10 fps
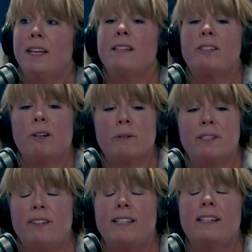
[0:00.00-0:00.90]
So it was
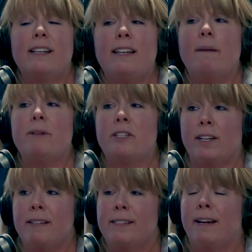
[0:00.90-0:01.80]
physics and chemistry.
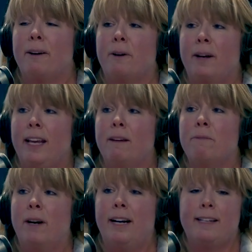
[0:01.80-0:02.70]
So it
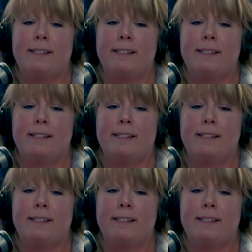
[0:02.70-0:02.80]
was.